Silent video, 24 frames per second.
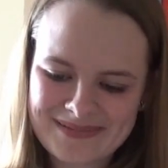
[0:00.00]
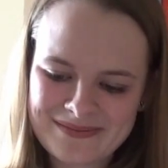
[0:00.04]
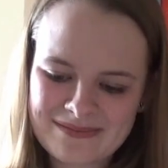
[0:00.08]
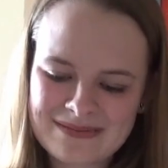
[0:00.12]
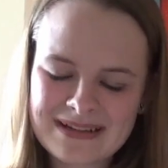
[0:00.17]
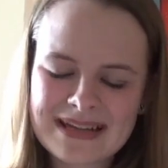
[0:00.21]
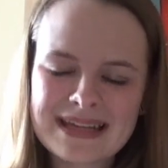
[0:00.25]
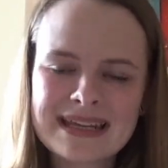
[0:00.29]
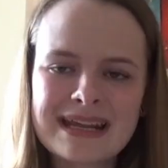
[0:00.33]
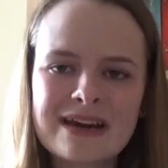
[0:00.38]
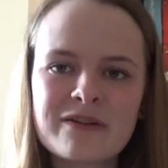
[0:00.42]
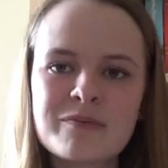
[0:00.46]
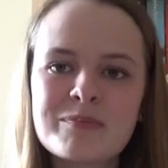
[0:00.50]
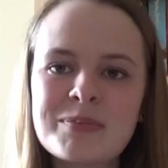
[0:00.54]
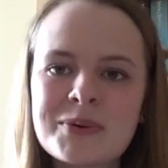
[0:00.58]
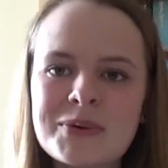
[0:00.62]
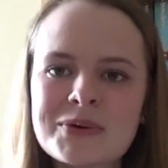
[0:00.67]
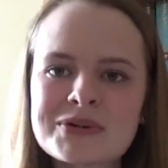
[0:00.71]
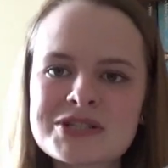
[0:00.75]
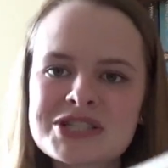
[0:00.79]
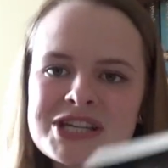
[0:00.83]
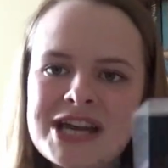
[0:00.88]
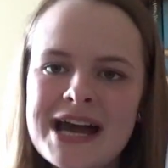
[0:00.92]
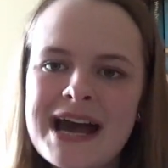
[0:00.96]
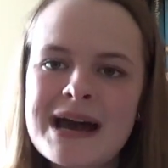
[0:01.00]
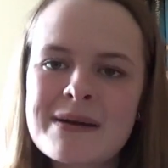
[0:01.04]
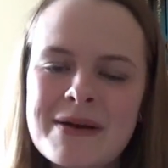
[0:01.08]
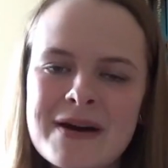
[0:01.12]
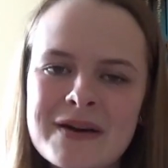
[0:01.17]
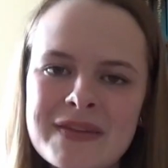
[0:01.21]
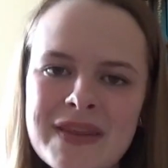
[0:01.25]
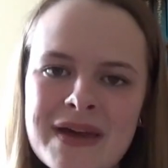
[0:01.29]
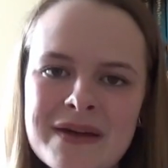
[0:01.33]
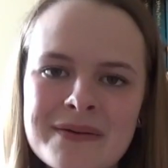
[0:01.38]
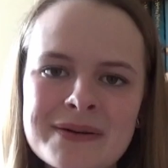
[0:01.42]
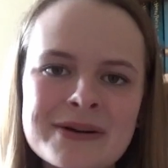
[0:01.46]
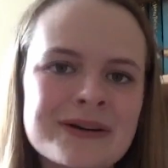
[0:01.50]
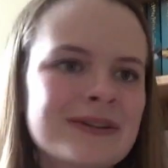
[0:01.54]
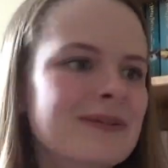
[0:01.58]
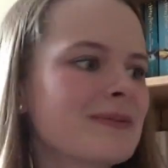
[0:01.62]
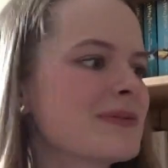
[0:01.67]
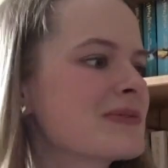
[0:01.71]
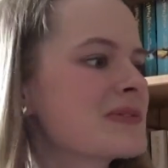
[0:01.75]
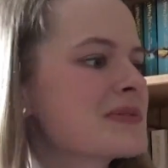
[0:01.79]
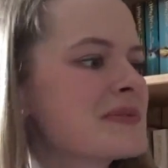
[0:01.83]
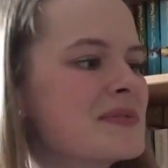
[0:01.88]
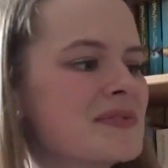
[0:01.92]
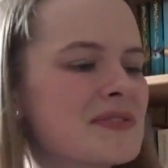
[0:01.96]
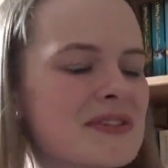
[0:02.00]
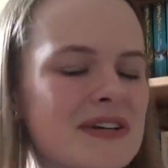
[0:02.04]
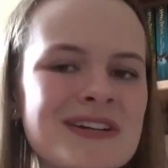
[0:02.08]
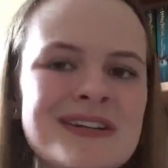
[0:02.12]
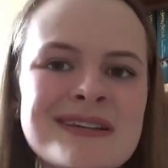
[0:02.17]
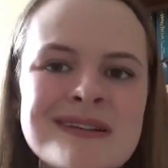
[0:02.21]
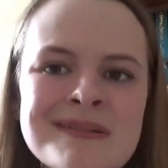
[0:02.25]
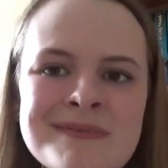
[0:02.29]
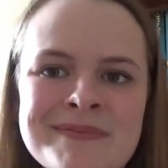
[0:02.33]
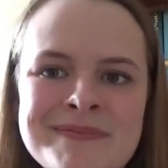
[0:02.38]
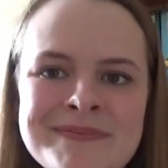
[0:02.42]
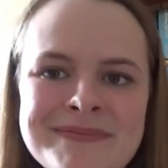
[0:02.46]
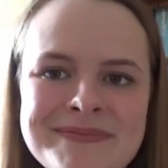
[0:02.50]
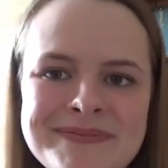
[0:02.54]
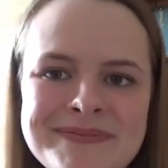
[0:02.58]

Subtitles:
We can have book chat about that one once we've done.